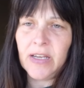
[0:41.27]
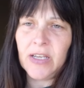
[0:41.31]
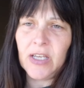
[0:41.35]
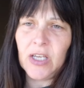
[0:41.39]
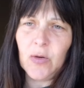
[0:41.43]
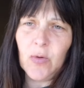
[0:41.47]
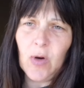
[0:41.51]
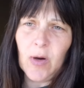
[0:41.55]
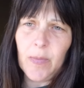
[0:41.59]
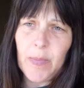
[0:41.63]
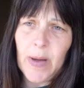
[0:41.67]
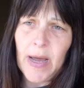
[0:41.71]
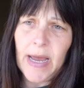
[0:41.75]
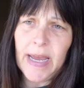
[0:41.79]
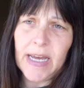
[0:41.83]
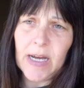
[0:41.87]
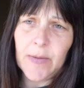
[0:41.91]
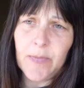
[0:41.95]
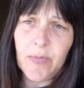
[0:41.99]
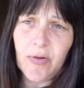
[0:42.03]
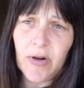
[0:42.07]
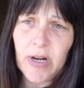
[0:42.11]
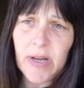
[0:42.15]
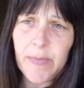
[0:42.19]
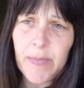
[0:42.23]
you are paying
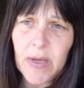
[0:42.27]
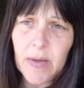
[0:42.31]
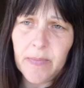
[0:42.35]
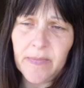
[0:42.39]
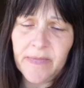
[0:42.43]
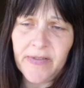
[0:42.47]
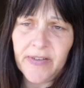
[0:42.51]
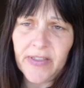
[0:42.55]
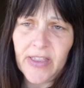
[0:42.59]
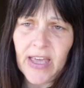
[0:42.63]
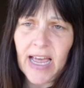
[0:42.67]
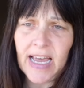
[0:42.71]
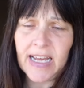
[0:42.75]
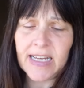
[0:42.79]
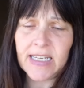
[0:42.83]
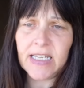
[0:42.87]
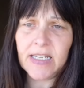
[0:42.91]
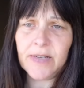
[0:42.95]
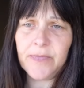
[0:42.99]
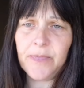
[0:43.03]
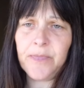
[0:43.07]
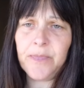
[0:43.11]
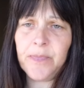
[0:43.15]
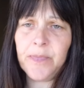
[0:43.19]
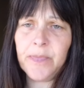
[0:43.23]
a premium for
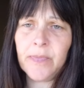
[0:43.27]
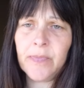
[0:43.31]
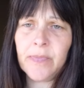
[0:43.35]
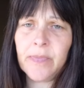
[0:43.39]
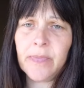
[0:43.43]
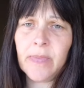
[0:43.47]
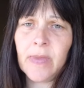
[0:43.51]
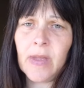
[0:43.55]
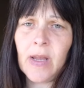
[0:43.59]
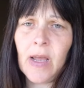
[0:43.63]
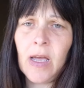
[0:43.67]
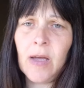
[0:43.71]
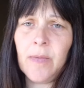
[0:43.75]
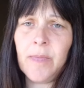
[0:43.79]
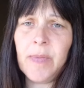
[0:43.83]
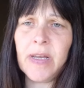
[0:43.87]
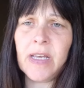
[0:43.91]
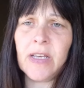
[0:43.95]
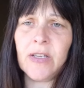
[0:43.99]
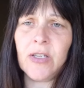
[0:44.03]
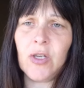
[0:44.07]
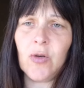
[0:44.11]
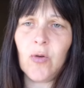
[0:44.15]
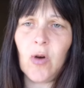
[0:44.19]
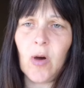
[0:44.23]
that
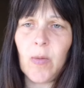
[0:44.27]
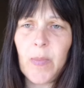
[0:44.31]
because you